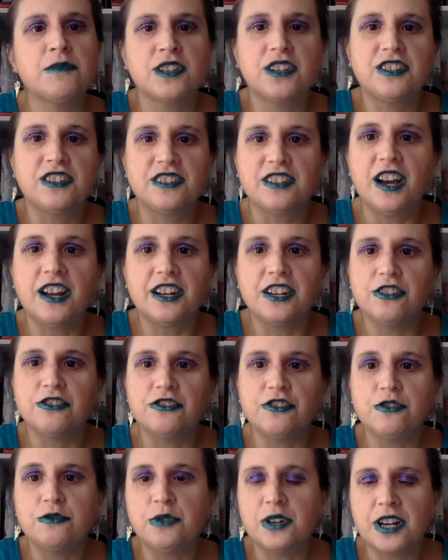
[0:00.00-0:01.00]
study or
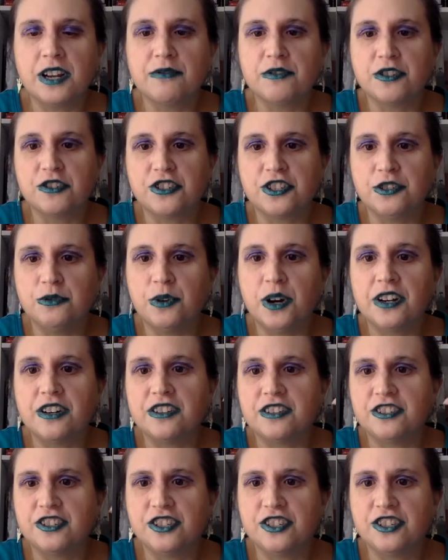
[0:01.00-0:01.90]
do whatever she wants.